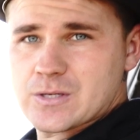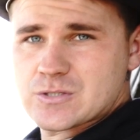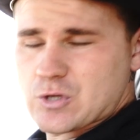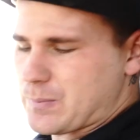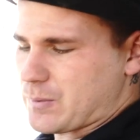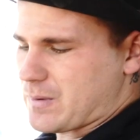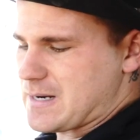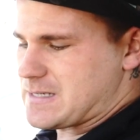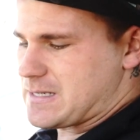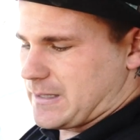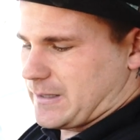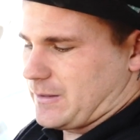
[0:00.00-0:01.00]
super
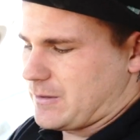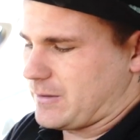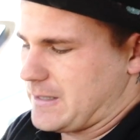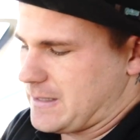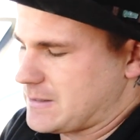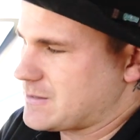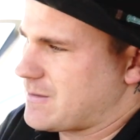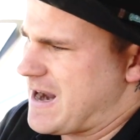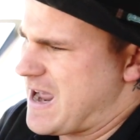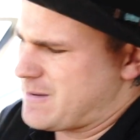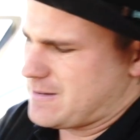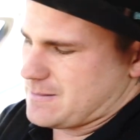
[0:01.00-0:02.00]
easy. You literally just
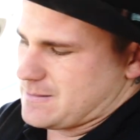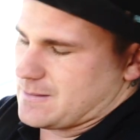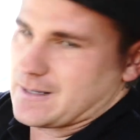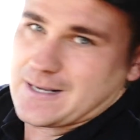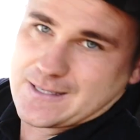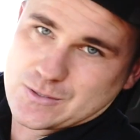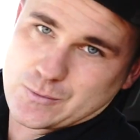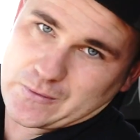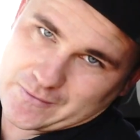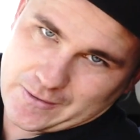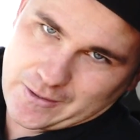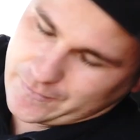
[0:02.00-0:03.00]
grab it and
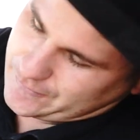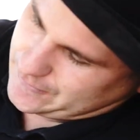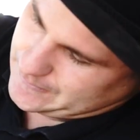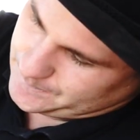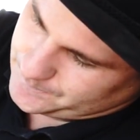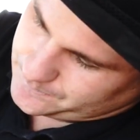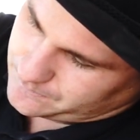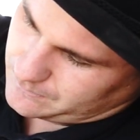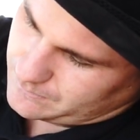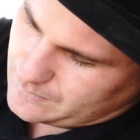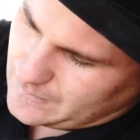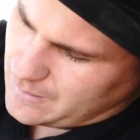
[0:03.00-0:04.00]
twist it off.
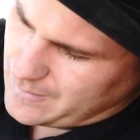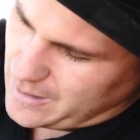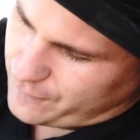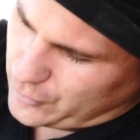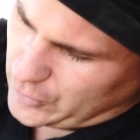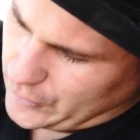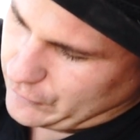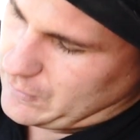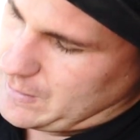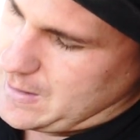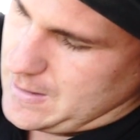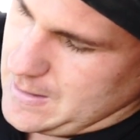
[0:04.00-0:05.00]
But of course,
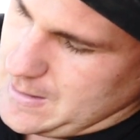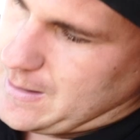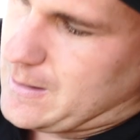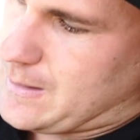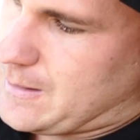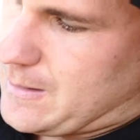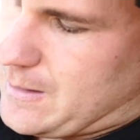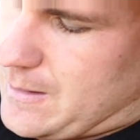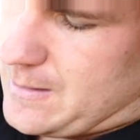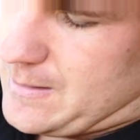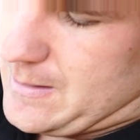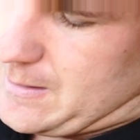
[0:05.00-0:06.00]

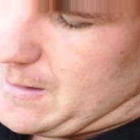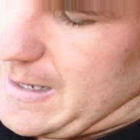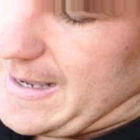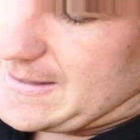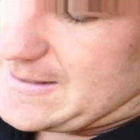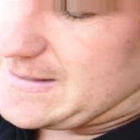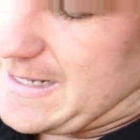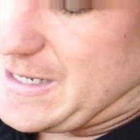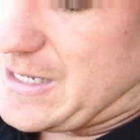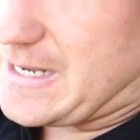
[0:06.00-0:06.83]
I understand you